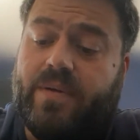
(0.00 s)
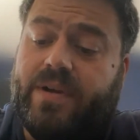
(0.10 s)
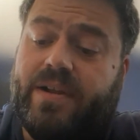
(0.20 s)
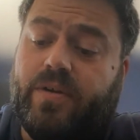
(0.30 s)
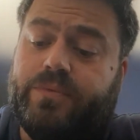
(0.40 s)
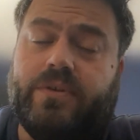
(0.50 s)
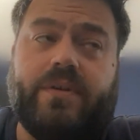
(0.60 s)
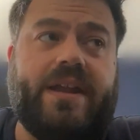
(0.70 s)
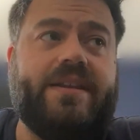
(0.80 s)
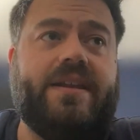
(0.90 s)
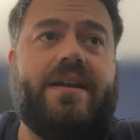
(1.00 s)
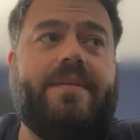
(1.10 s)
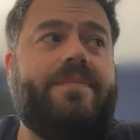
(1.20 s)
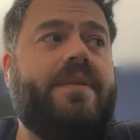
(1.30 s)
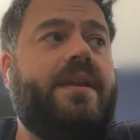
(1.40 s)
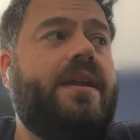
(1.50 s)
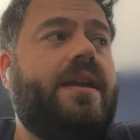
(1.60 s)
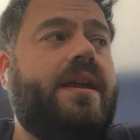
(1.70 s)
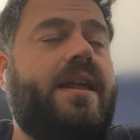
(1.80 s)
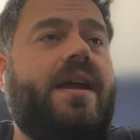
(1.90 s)
I really hope so, and
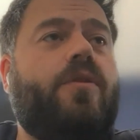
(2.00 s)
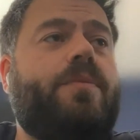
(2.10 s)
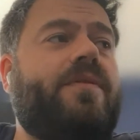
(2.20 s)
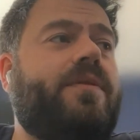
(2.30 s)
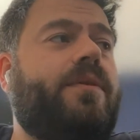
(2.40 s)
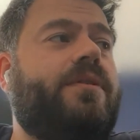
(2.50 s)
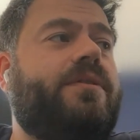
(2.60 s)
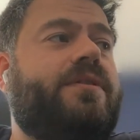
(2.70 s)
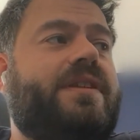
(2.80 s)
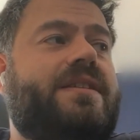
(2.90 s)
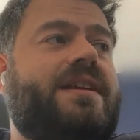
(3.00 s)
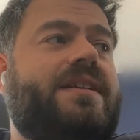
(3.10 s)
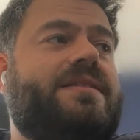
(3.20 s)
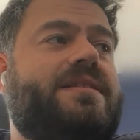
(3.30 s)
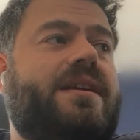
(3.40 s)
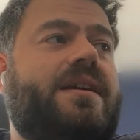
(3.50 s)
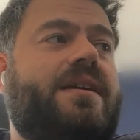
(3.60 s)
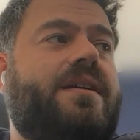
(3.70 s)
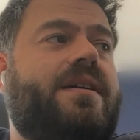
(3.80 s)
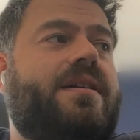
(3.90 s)
I hope everyone understands
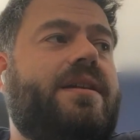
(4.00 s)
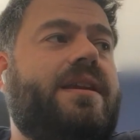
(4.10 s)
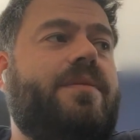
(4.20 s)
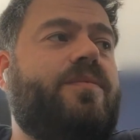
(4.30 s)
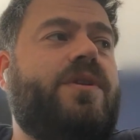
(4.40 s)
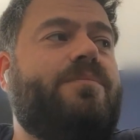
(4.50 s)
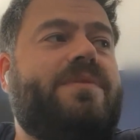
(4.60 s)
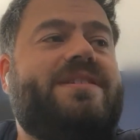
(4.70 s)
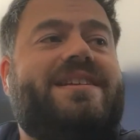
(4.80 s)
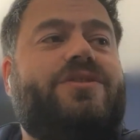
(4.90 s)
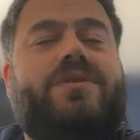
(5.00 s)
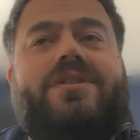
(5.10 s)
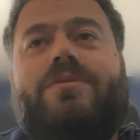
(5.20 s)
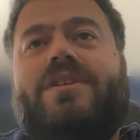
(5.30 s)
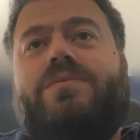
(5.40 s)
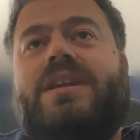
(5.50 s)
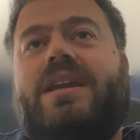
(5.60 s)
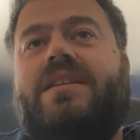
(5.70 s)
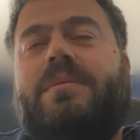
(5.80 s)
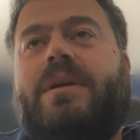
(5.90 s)
that we are basically doing the best we
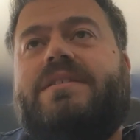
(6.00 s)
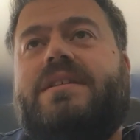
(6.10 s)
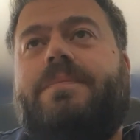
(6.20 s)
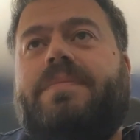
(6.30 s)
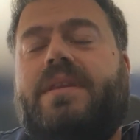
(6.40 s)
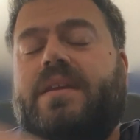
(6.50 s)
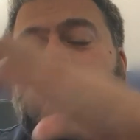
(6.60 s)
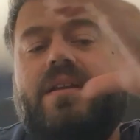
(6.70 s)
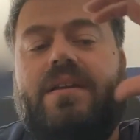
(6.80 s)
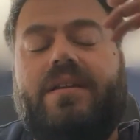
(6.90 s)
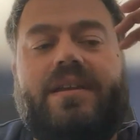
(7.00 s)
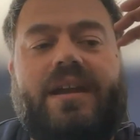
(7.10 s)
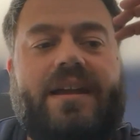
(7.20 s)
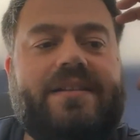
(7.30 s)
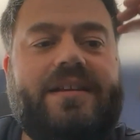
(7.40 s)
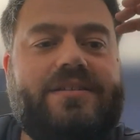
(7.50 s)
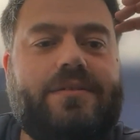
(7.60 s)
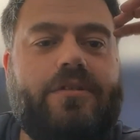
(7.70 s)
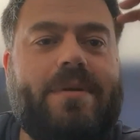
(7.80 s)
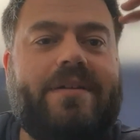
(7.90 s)
can. But yeah, it's
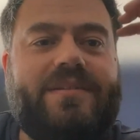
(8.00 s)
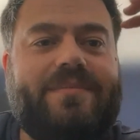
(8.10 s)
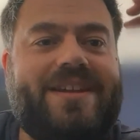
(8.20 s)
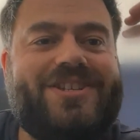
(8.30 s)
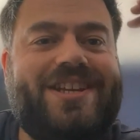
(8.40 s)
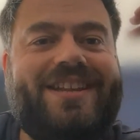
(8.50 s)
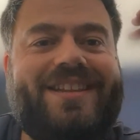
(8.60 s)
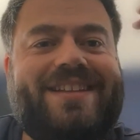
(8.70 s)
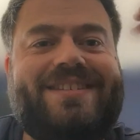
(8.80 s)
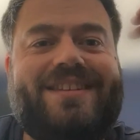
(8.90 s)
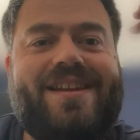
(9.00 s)
all about imagining that